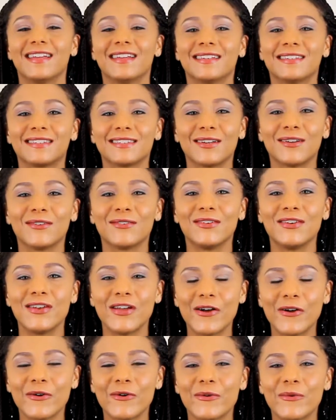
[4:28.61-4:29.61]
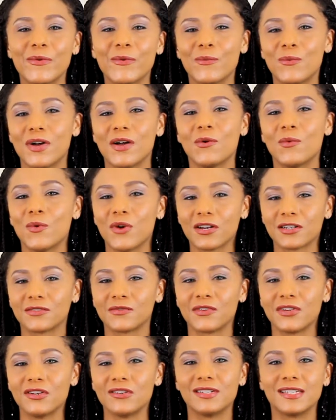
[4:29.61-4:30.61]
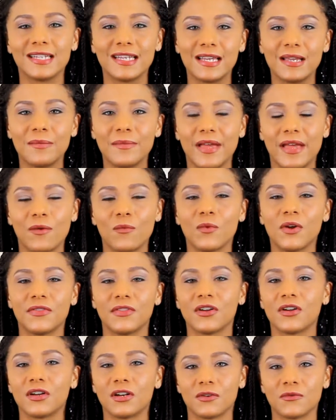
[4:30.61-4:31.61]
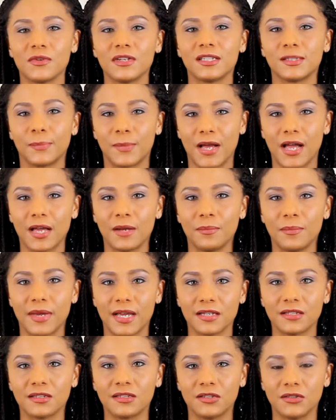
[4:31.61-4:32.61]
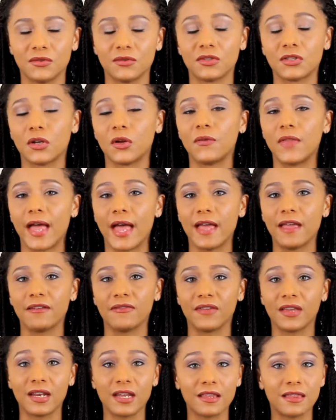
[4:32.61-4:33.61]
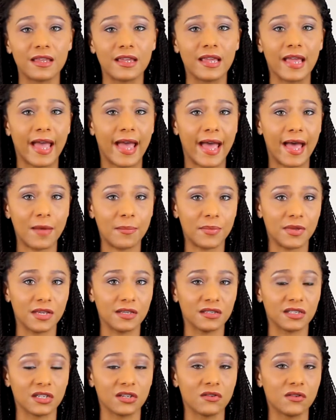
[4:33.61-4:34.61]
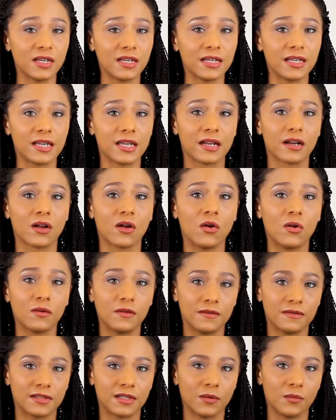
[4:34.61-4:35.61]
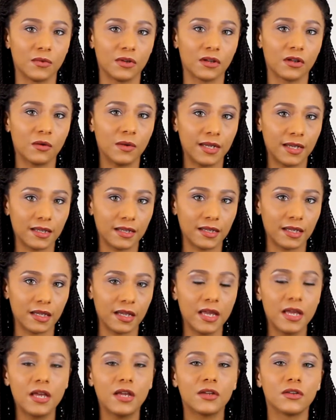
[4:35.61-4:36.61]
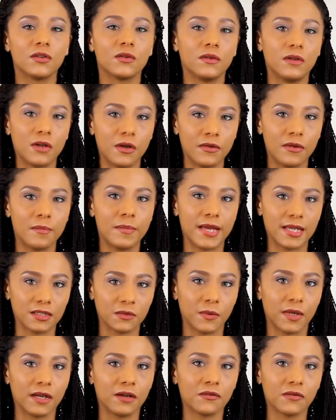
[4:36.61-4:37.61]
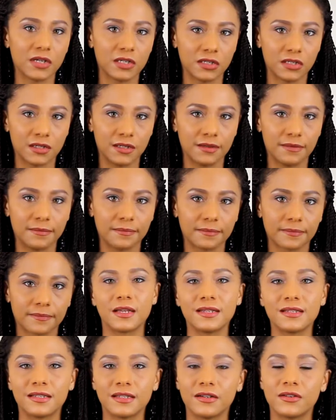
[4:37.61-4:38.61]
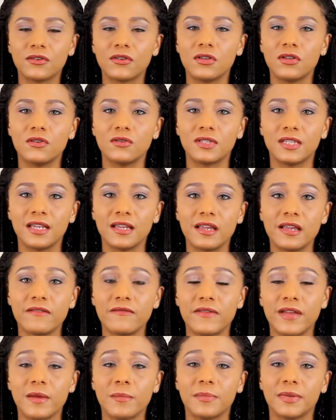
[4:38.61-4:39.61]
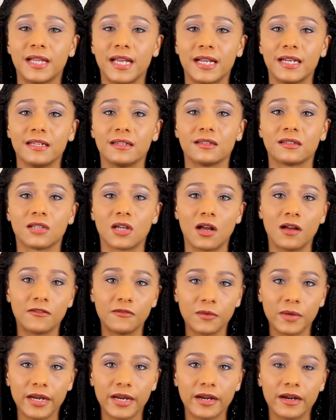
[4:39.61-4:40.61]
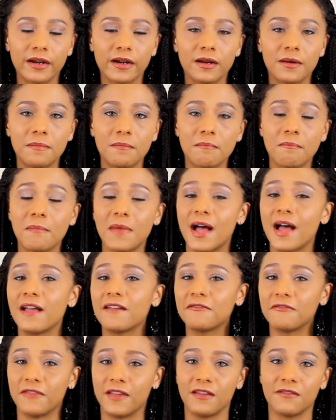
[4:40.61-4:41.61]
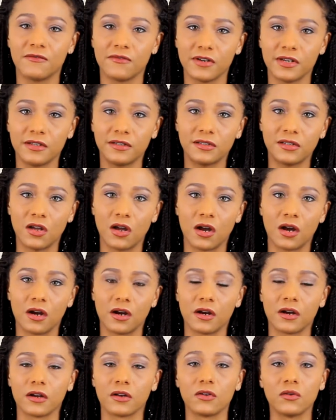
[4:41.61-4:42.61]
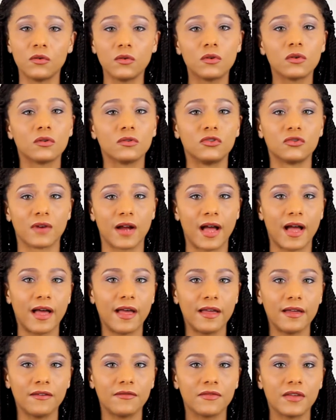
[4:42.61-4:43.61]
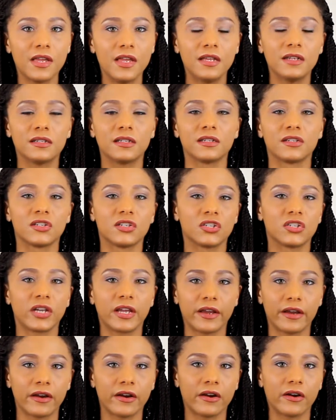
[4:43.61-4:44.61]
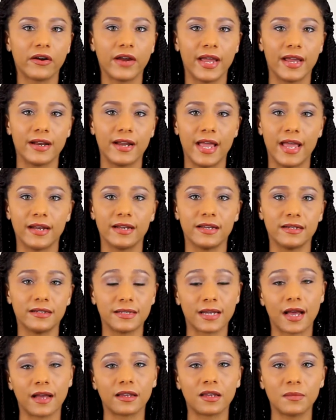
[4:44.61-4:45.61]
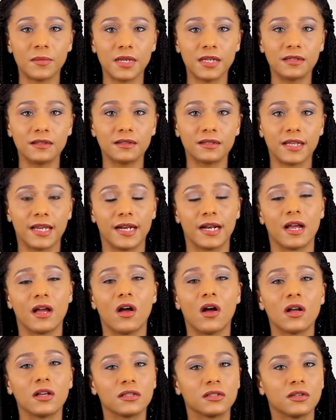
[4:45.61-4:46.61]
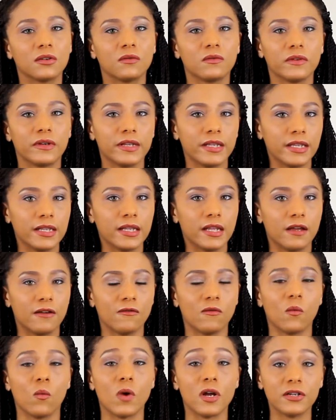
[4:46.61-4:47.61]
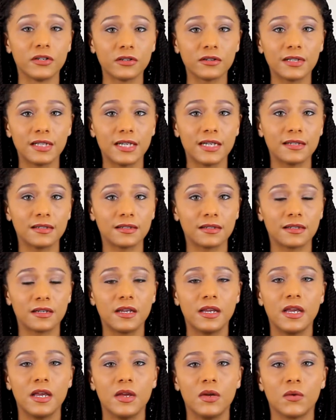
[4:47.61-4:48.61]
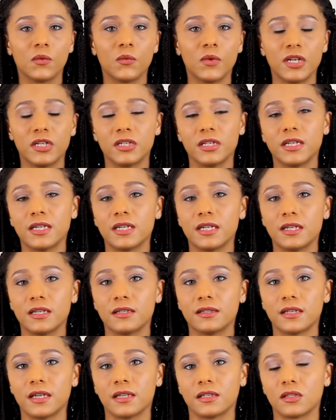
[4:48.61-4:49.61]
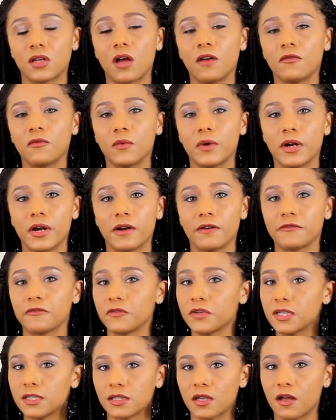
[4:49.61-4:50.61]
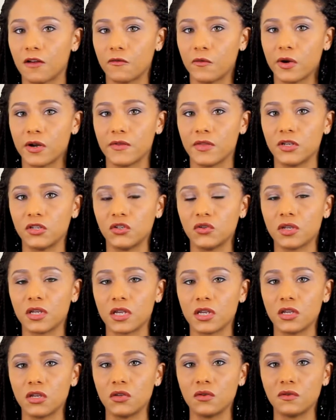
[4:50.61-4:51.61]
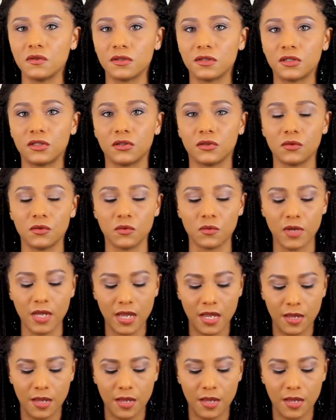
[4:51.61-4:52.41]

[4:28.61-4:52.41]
So know what works for your team and what they're going to respond best to so that if anything happens and you need to get a hold of someone quickly, you'll know the best way to reach them. Consider using event planning software. My favorites are Google Drive to share and edit documents, and I also really love Wunderlist, which is a software, free software that you can use to